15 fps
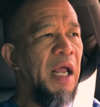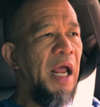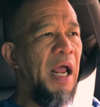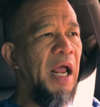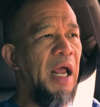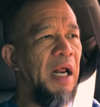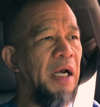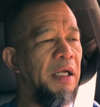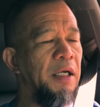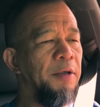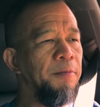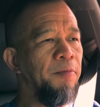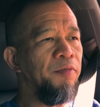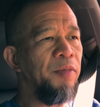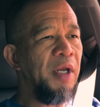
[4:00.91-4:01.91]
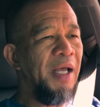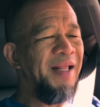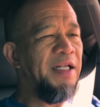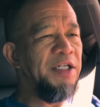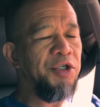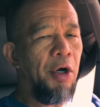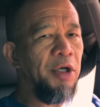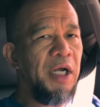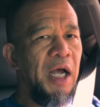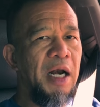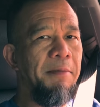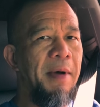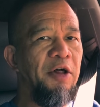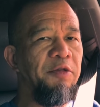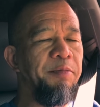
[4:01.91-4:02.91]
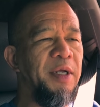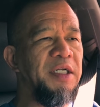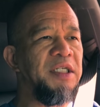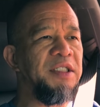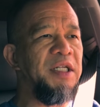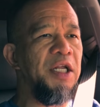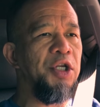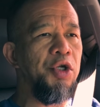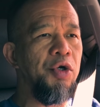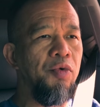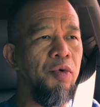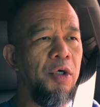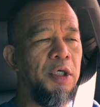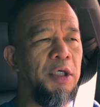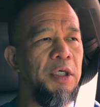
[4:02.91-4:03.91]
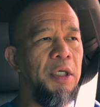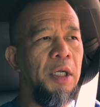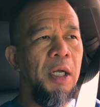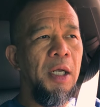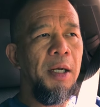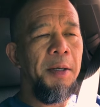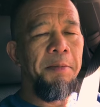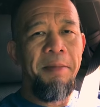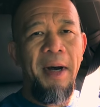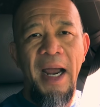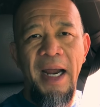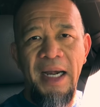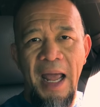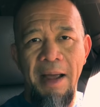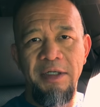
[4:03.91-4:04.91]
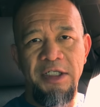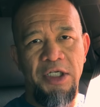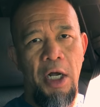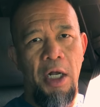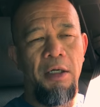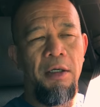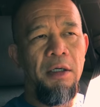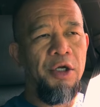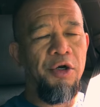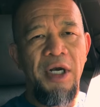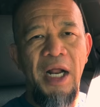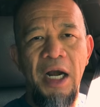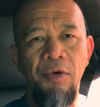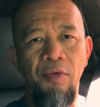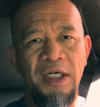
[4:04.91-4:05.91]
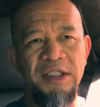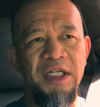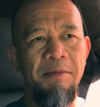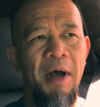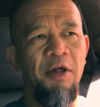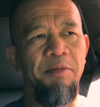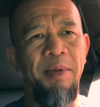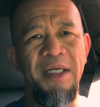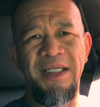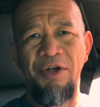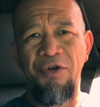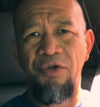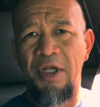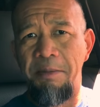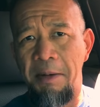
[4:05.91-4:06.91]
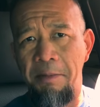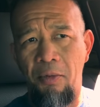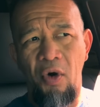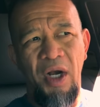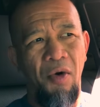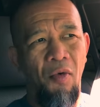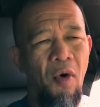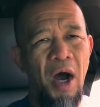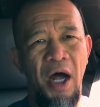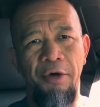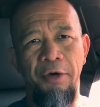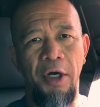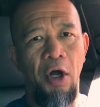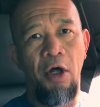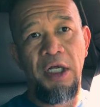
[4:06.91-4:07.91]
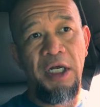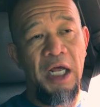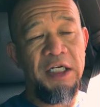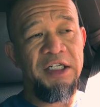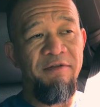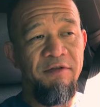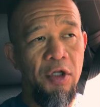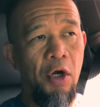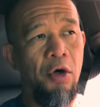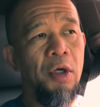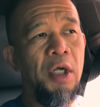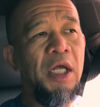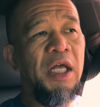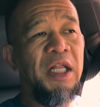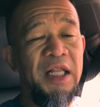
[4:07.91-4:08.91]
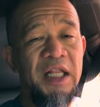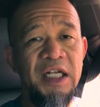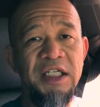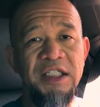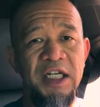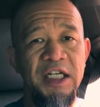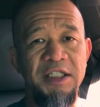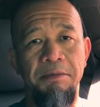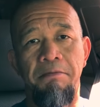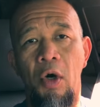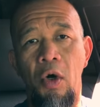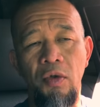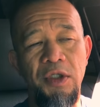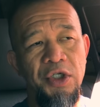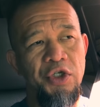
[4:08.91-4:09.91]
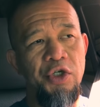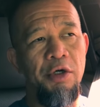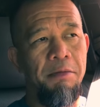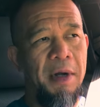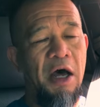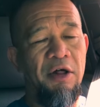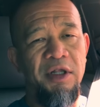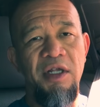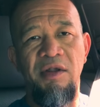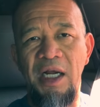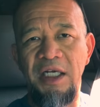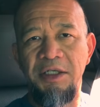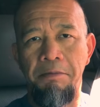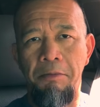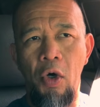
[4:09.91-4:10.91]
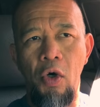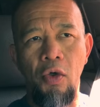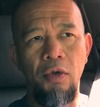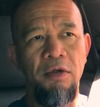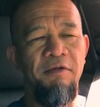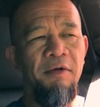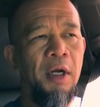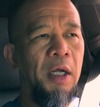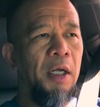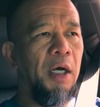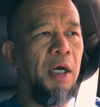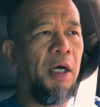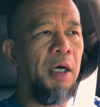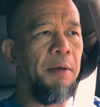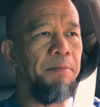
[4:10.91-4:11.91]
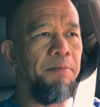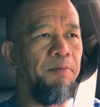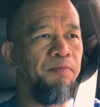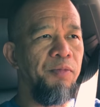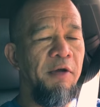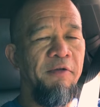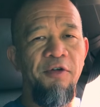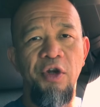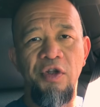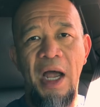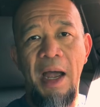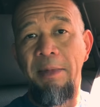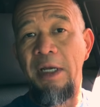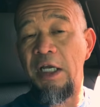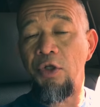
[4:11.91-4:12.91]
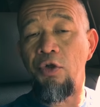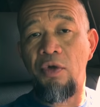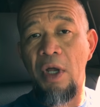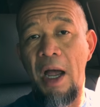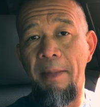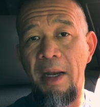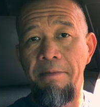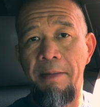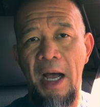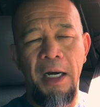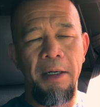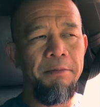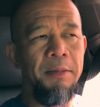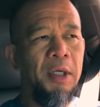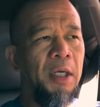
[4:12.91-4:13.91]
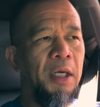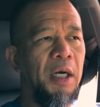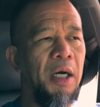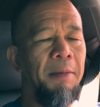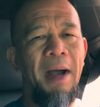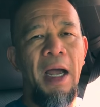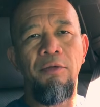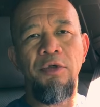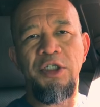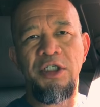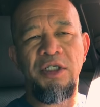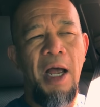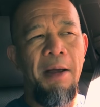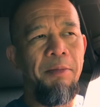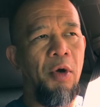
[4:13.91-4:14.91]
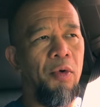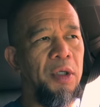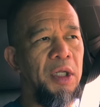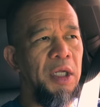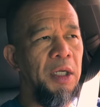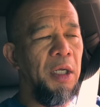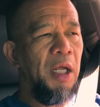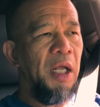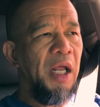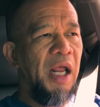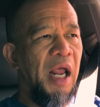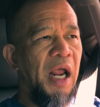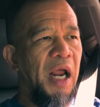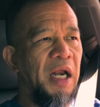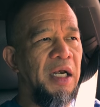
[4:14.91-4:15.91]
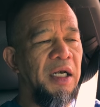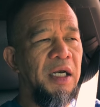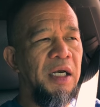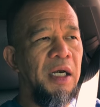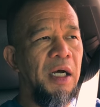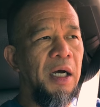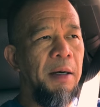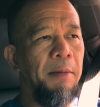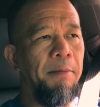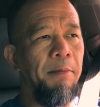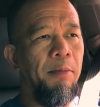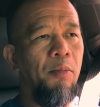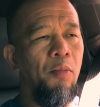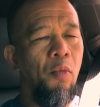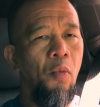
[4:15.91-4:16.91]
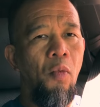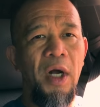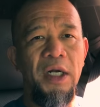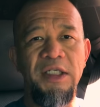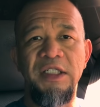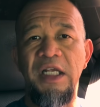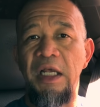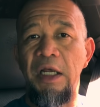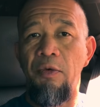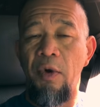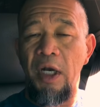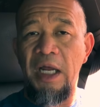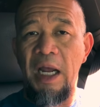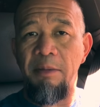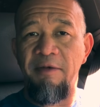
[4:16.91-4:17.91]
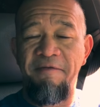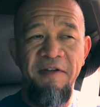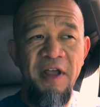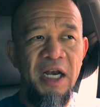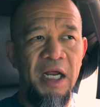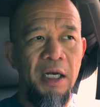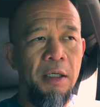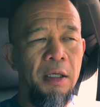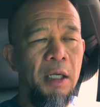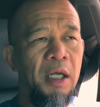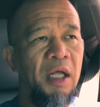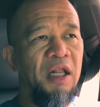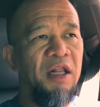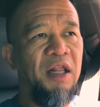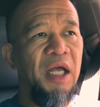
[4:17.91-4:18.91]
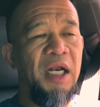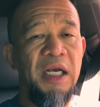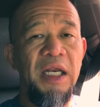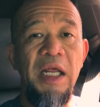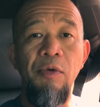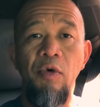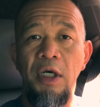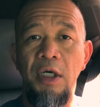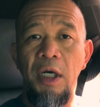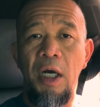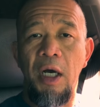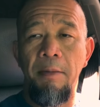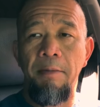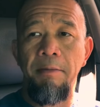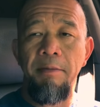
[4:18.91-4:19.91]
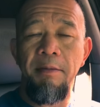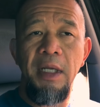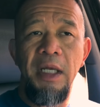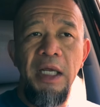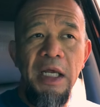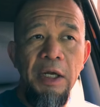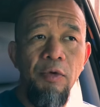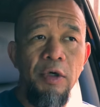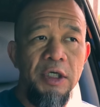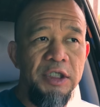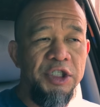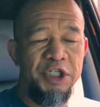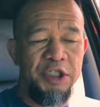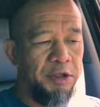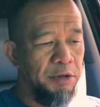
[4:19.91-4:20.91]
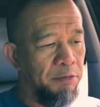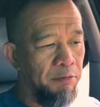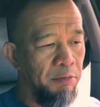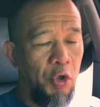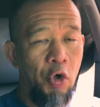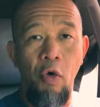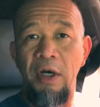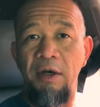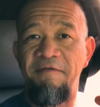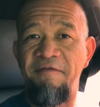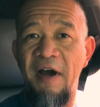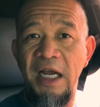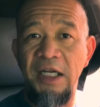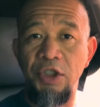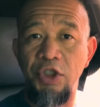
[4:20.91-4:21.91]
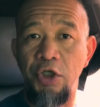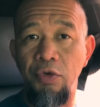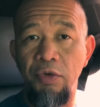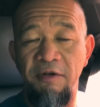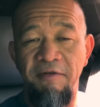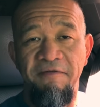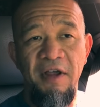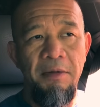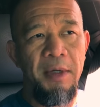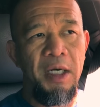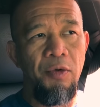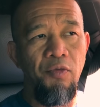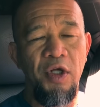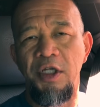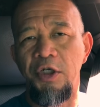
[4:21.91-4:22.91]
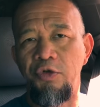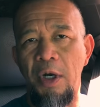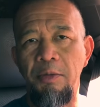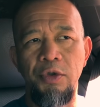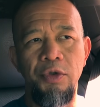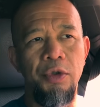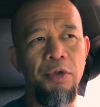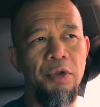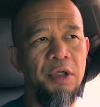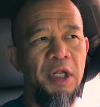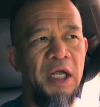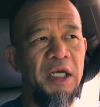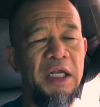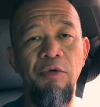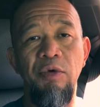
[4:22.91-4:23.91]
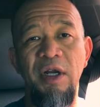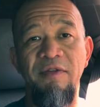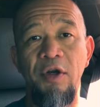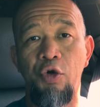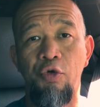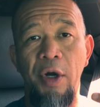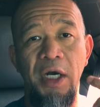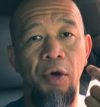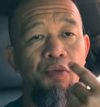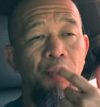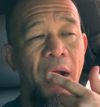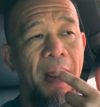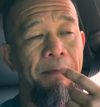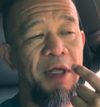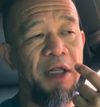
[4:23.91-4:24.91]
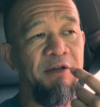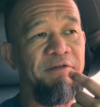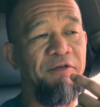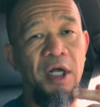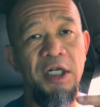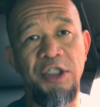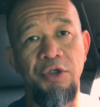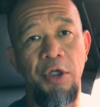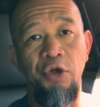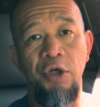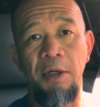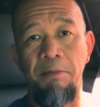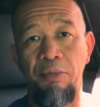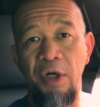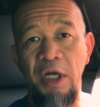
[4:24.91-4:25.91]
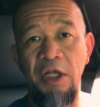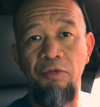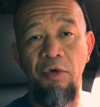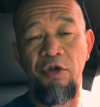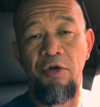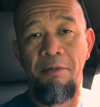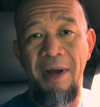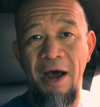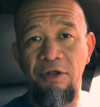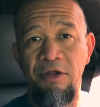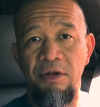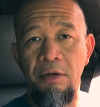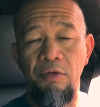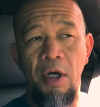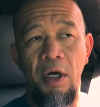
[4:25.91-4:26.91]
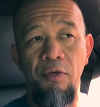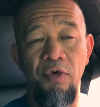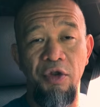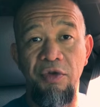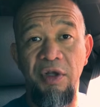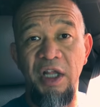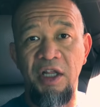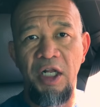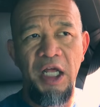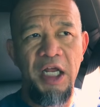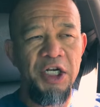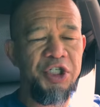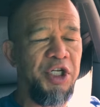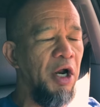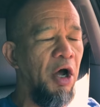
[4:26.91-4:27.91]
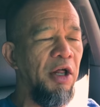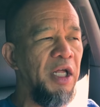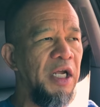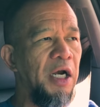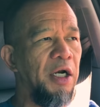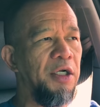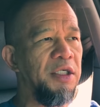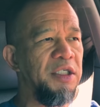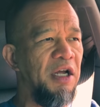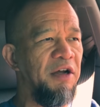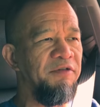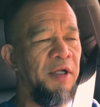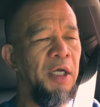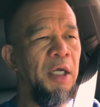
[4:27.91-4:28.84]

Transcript: And these aren't the kind of mouthpieces that you would buy in Amazon. You know, not a wrestling mouthpiece that you dip in boiling water and all that kind of stuff. No, this is molded to your mouth. He takes a mold um, for your top. He can do top and bottom. Uh, mine was just top only, and um, once he went, came to fit it, then he would um, he would just go and fine tune the fitment with a Dremel tool, and he would even create a ramp in the front so that you can breathe with your mouth uh, with your teeth clenched and all that kind of good stuff.